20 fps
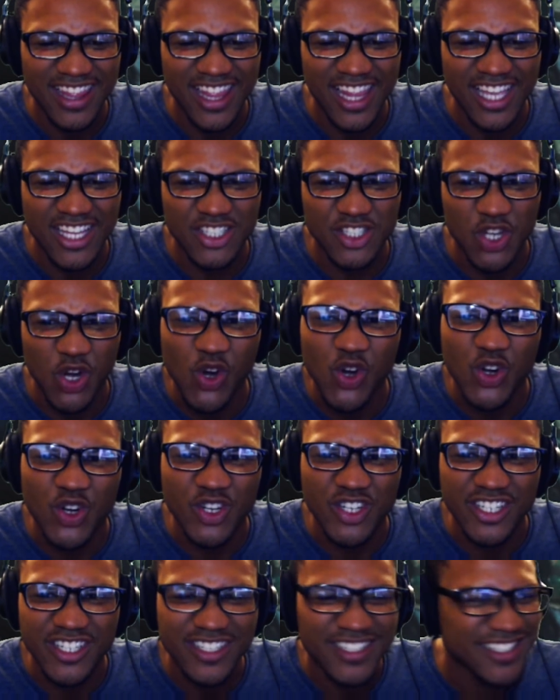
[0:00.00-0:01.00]
Like a turd
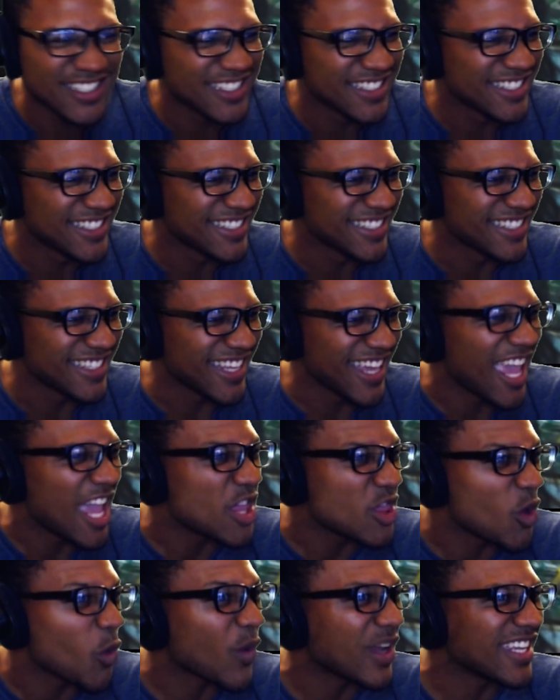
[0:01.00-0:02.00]

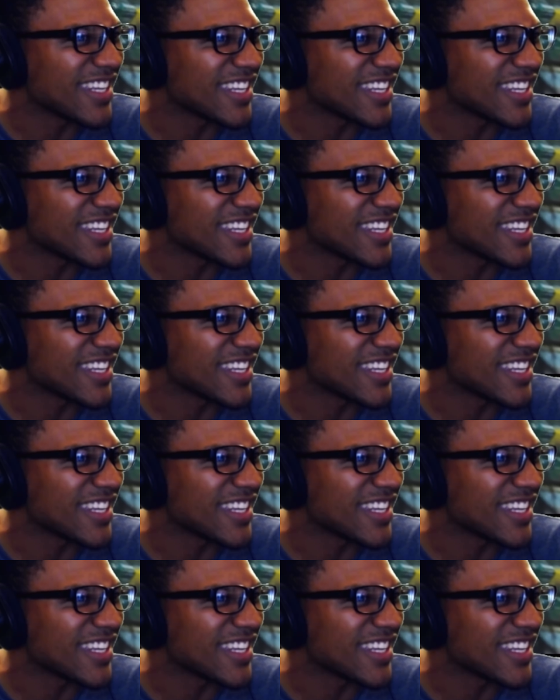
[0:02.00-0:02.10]
in the